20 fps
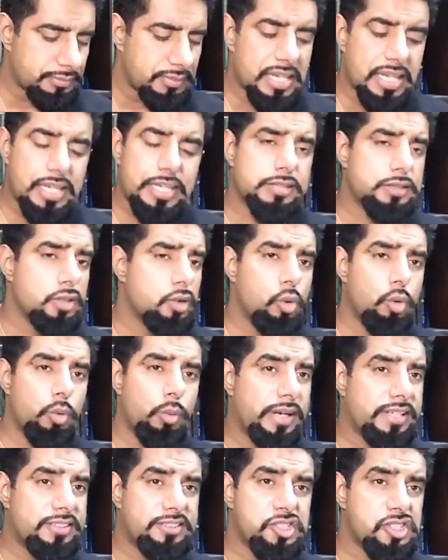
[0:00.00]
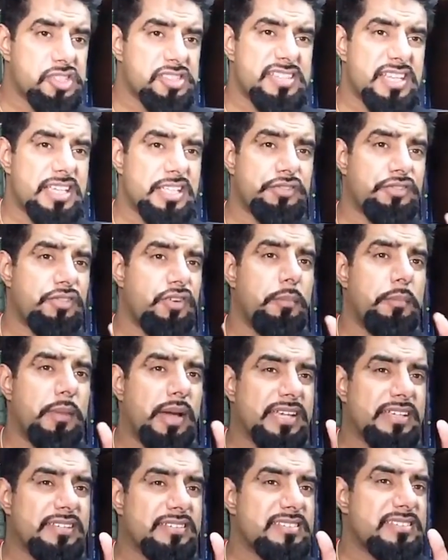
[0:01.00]
it always just says from
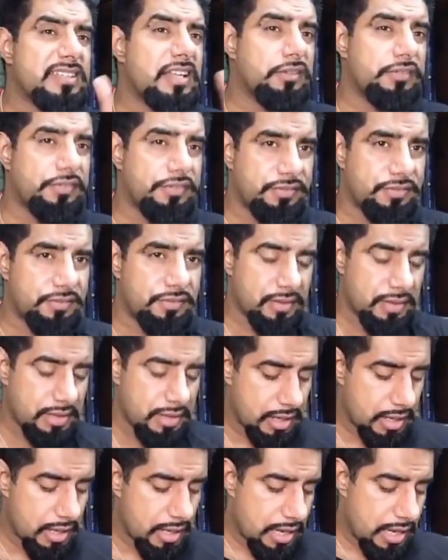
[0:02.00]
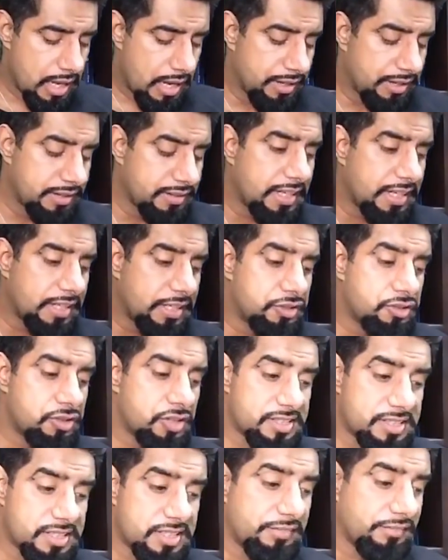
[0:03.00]
a self. Another
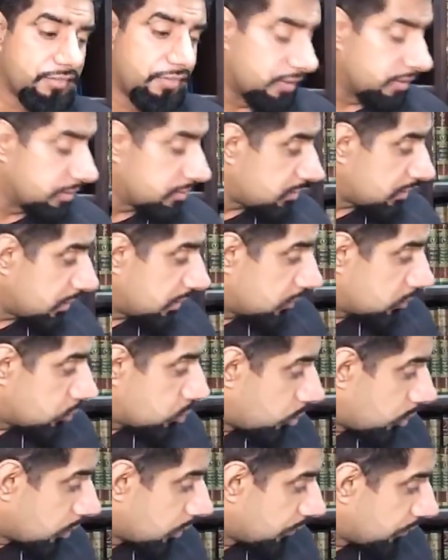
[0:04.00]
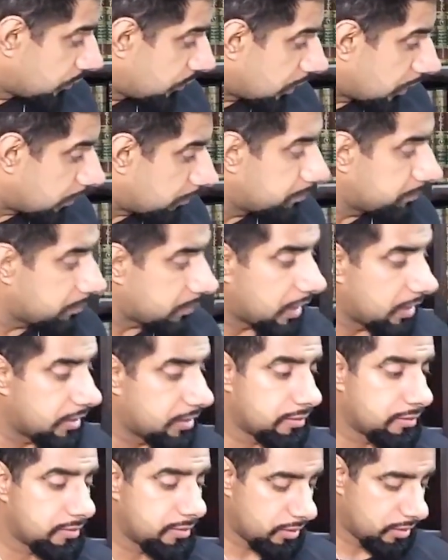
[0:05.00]
interesting verse is one of them. I
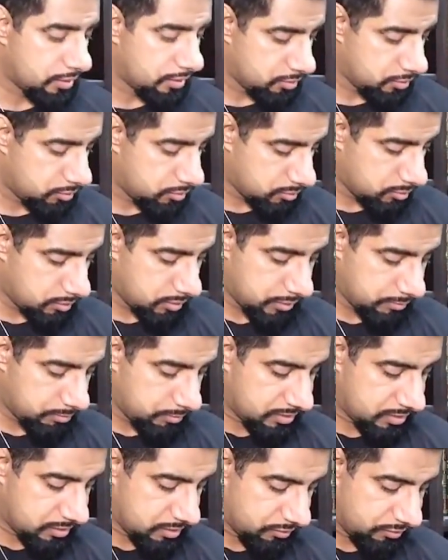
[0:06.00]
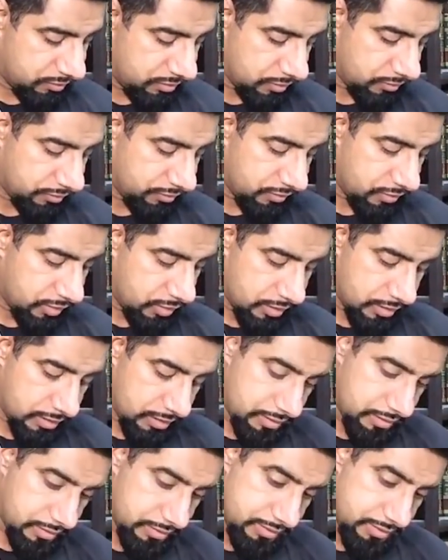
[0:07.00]
don't, let me see if I've
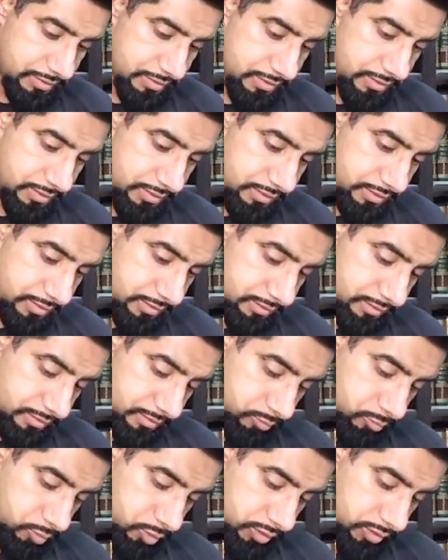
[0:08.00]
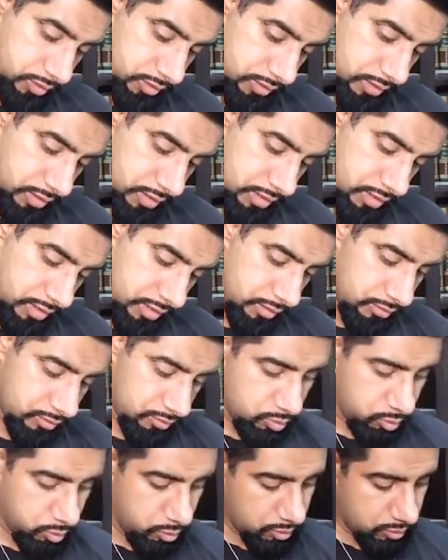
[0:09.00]
highlighted it here somewhere.
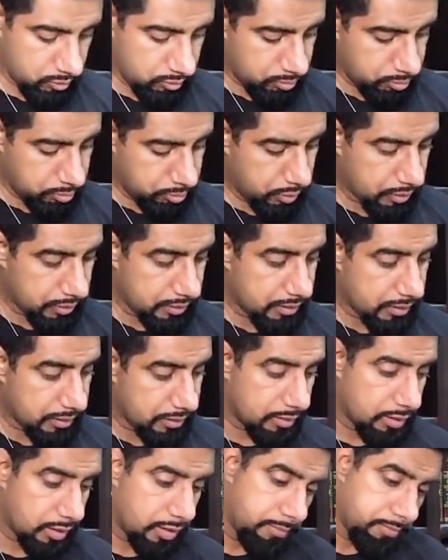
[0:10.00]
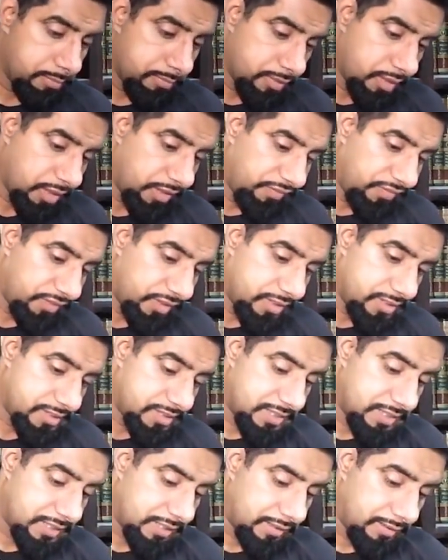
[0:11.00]
It's worth bringing up if it is
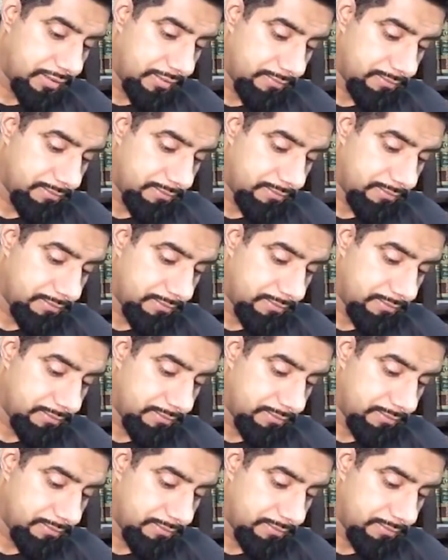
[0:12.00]
here.